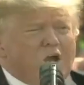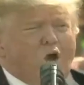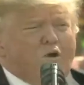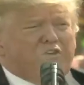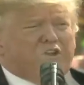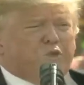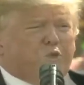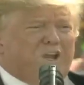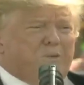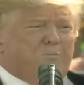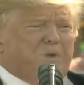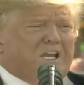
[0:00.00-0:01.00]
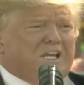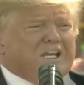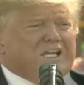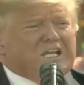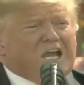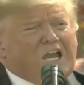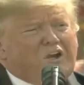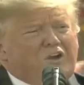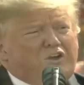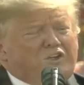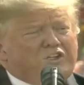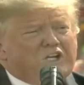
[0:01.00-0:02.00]
over $3 billion
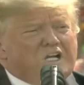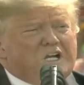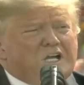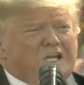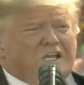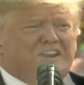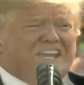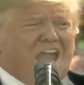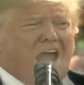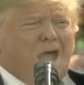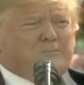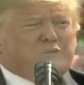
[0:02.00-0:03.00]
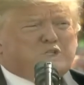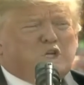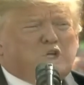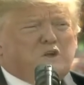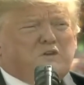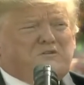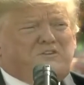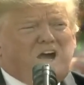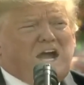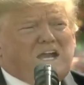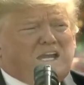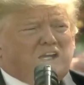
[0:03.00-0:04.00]
in the absolute
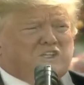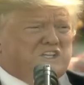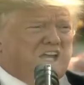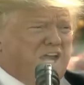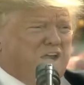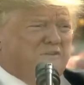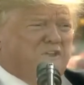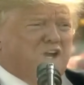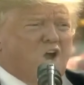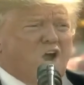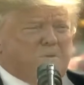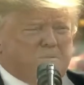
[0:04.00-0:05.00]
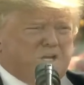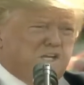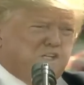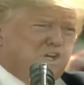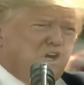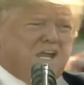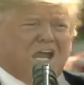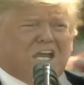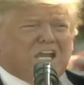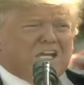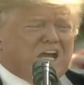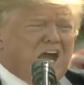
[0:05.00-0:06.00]
finest state-of-the-art military
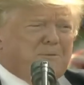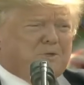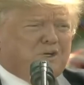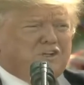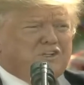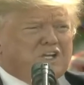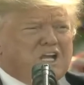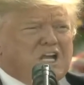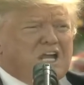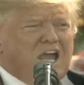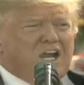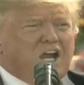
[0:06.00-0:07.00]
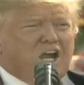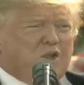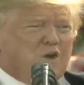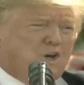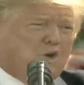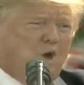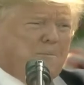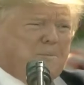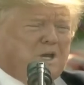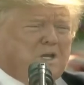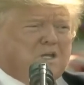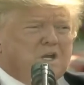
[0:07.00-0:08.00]
helicopters and other
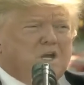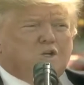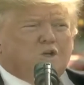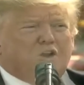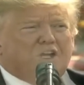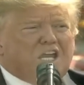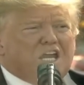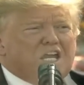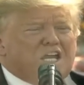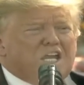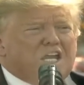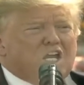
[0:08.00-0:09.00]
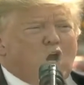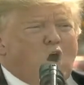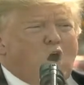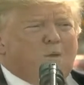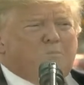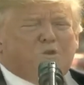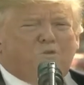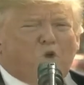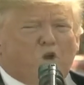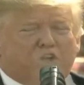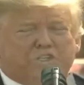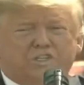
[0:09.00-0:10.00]
equipment to the Indian Armed
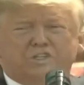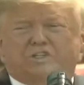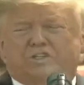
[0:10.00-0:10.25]
Forces.